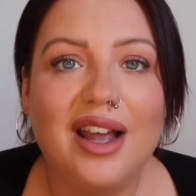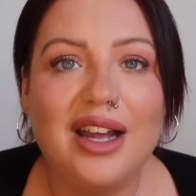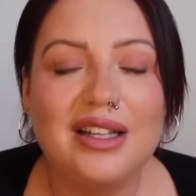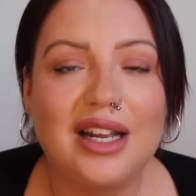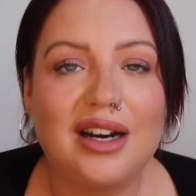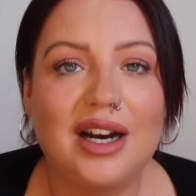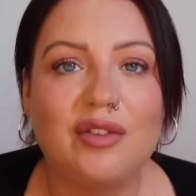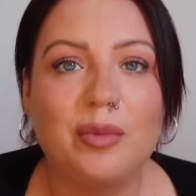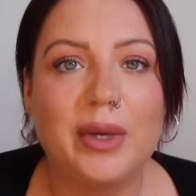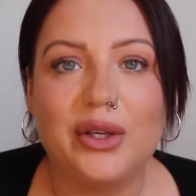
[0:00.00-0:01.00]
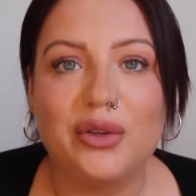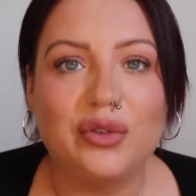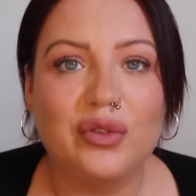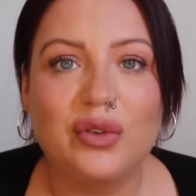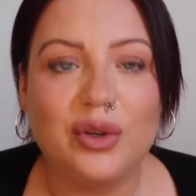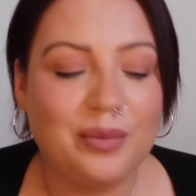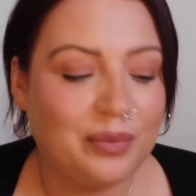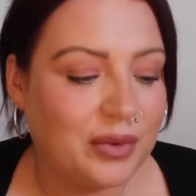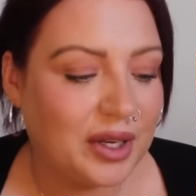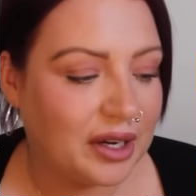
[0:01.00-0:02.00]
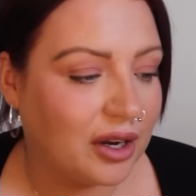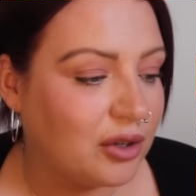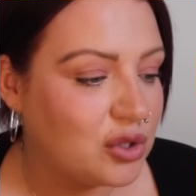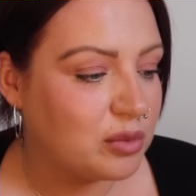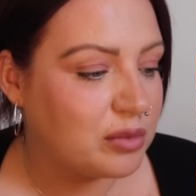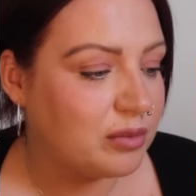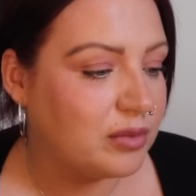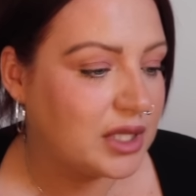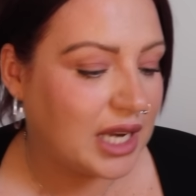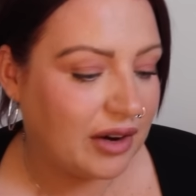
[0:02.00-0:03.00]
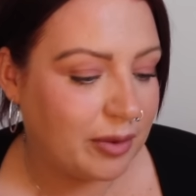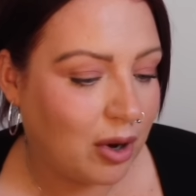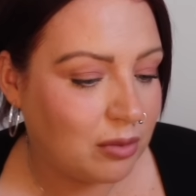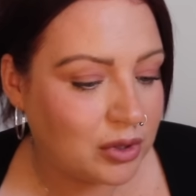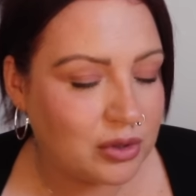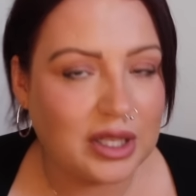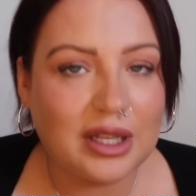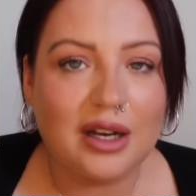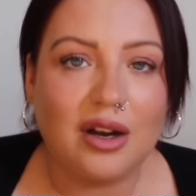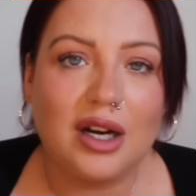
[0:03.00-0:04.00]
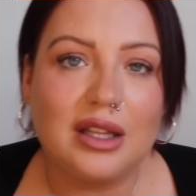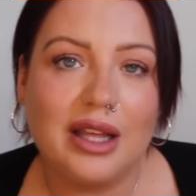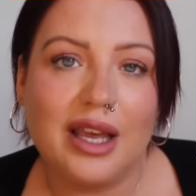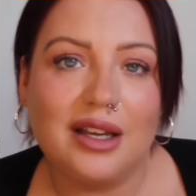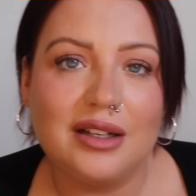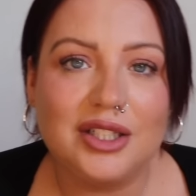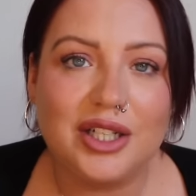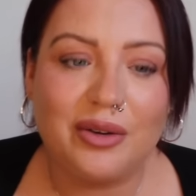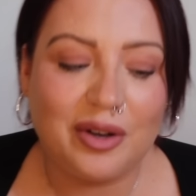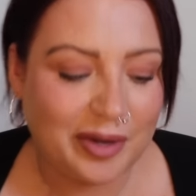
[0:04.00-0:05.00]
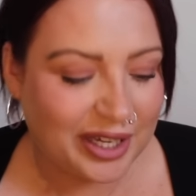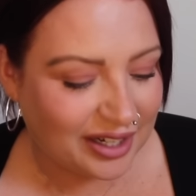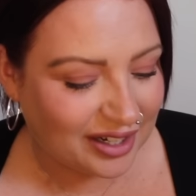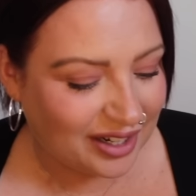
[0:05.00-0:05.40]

And then I'll have a bit of, you know, some scary pop music, that kind of thing. Do you know what I mean?